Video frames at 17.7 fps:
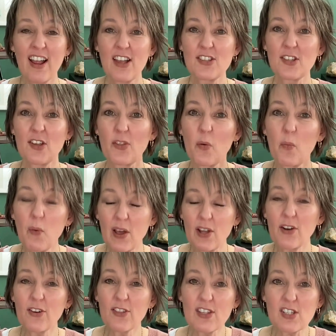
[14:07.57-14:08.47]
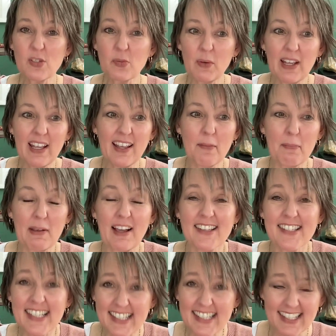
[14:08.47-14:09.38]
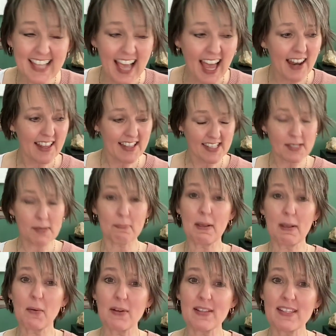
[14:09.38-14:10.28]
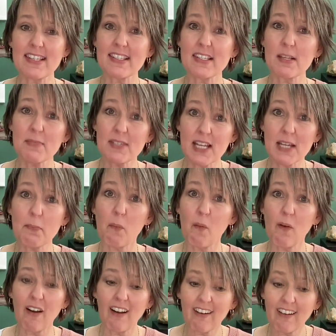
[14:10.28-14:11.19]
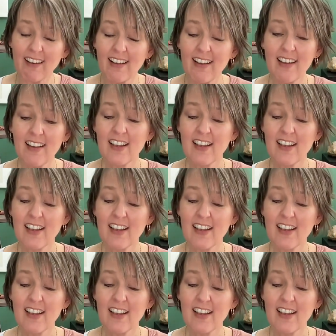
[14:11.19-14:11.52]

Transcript: So the winner this week, because this is a big one. This is some deep work.